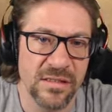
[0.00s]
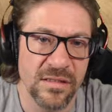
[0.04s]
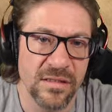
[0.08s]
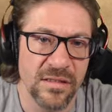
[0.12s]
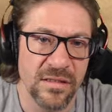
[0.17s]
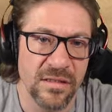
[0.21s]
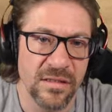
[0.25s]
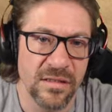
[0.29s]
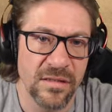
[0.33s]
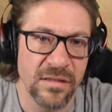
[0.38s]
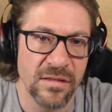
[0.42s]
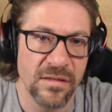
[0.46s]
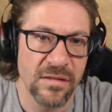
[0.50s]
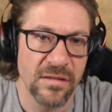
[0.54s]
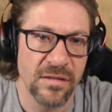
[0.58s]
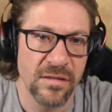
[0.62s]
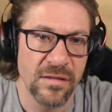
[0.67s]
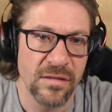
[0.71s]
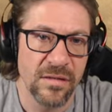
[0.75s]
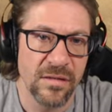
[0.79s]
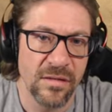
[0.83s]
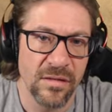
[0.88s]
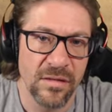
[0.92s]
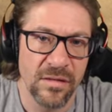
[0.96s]

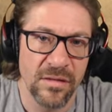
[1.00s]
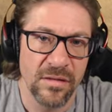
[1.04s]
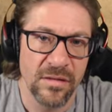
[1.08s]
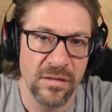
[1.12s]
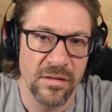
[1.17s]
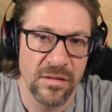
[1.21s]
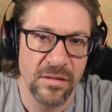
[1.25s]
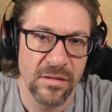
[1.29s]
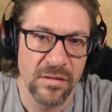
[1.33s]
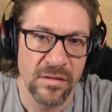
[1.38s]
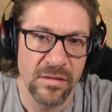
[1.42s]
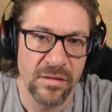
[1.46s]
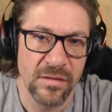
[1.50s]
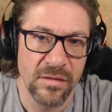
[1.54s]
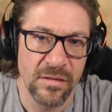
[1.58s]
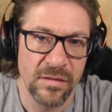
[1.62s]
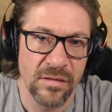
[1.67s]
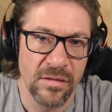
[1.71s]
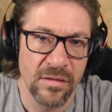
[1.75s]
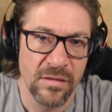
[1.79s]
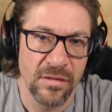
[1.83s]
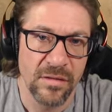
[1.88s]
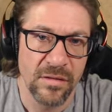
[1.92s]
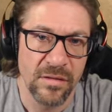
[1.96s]

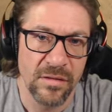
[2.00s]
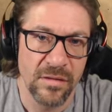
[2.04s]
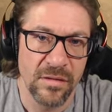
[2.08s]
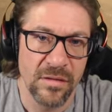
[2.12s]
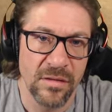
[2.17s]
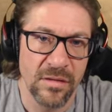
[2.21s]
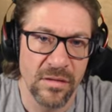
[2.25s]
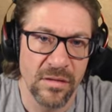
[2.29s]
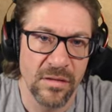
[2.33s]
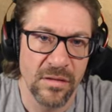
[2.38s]
No one is speaking in this clip.